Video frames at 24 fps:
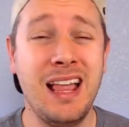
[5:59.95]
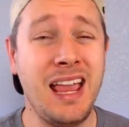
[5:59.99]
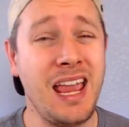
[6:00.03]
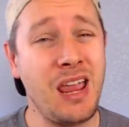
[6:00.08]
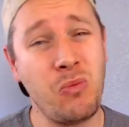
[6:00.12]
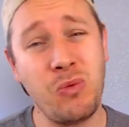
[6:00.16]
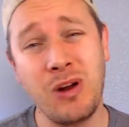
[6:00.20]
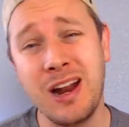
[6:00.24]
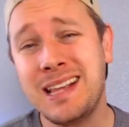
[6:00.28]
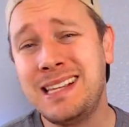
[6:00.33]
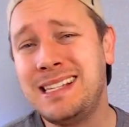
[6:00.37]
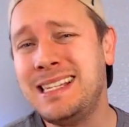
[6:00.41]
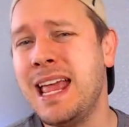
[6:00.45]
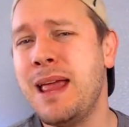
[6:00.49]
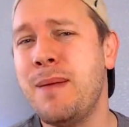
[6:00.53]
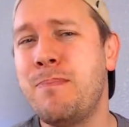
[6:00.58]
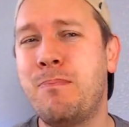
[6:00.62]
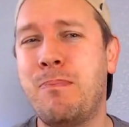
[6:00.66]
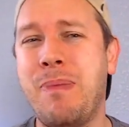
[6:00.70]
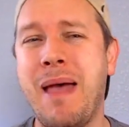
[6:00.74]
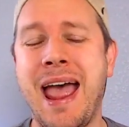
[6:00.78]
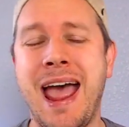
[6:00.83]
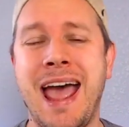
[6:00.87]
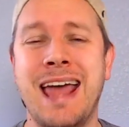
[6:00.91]
And when I say
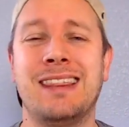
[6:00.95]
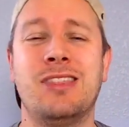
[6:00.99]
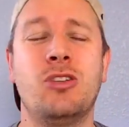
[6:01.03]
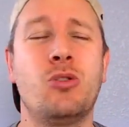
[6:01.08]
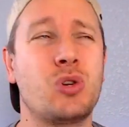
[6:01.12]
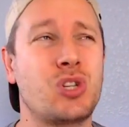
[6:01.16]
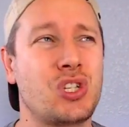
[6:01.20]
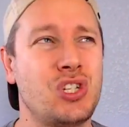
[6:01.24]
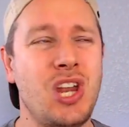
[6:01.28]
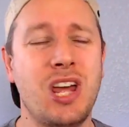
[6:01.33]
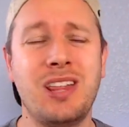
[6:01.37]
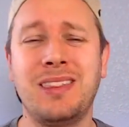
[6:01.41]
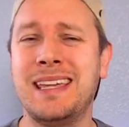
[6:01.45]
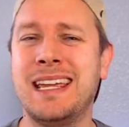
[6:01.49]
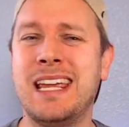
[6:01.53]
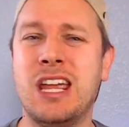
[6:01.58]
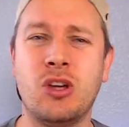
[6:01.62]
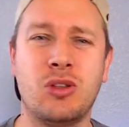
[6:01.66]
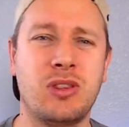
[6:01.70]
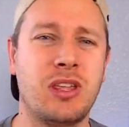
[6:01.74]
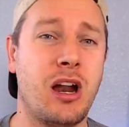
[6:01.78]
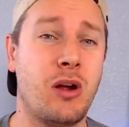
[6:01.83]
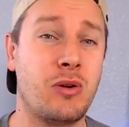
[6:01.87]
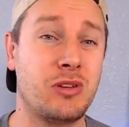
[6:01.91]
bad, there was nothing
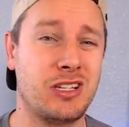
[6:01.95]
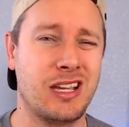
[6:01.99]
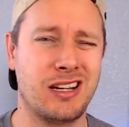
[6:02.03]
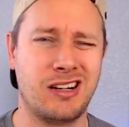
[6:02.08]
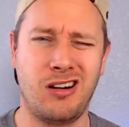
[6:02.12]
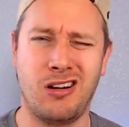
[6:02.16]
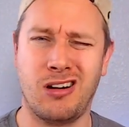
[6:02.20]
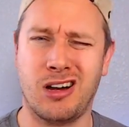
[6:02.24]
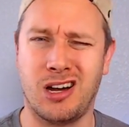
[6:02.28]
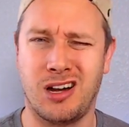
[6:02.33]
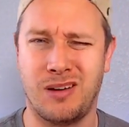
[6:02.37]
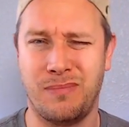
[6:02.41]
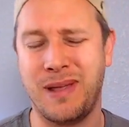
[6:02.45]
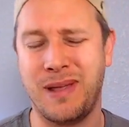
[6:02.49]
here that I was like, oh